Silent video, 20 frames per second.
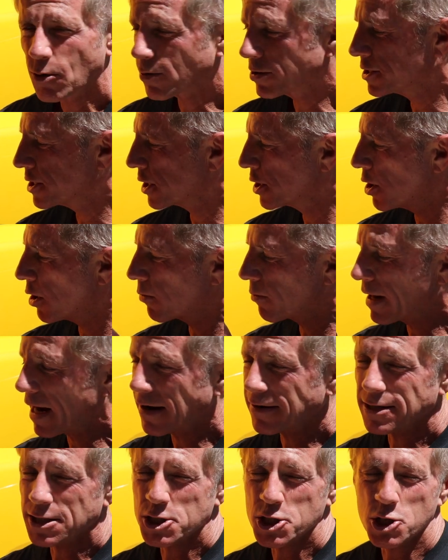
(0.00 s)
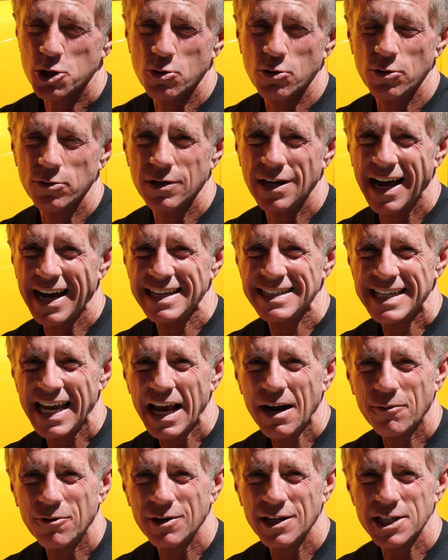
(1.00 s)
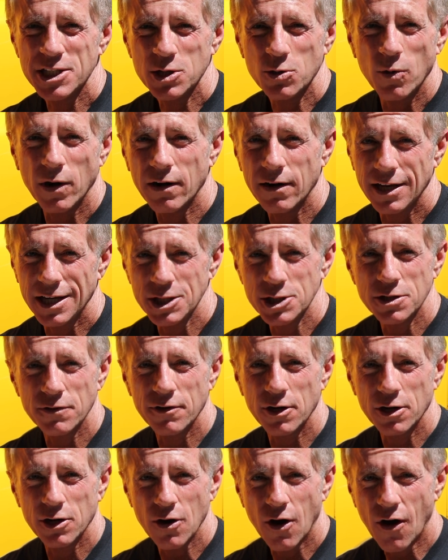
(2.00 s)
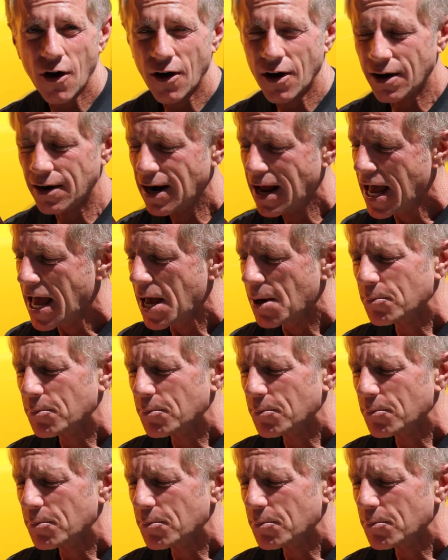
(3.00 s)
or to go around and scrutinize every square inch of your car,